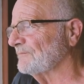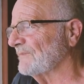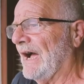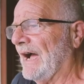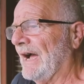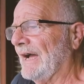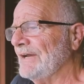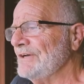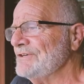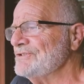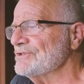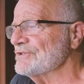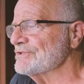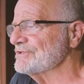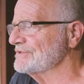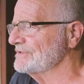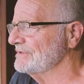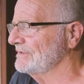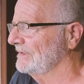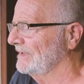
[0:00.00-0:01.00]
I
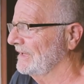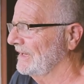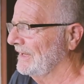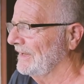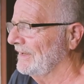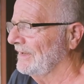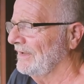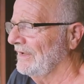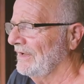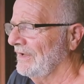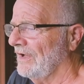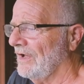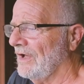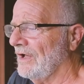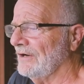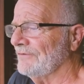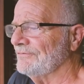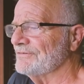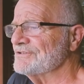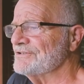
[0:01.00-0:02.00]
just
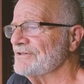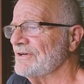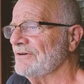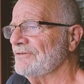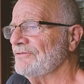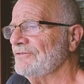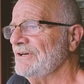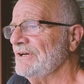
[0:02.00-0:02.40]
all of a sudden